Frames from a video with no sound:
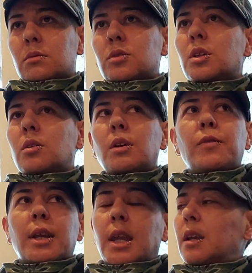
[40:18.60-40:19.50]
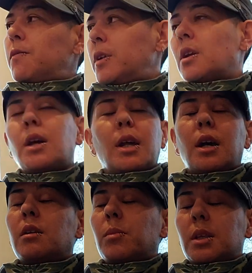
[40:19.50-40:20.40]
So if I can't figure out how
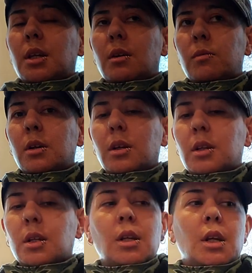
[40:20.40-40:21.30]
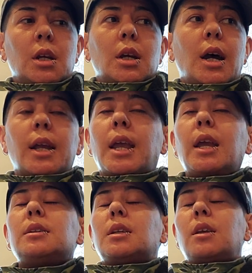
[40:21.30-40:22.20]
to make that work, I
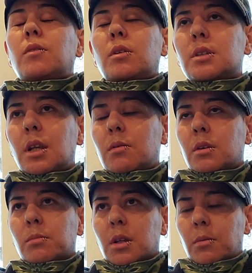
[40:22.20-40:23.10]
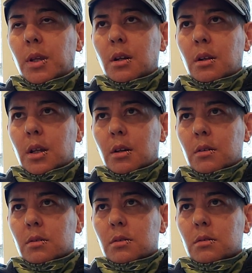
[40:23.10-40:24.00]
can't give you a date when I'm going to be out of the
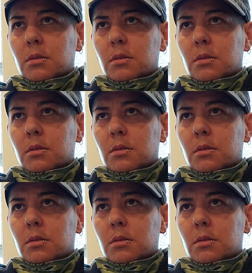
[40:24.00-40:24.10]
house.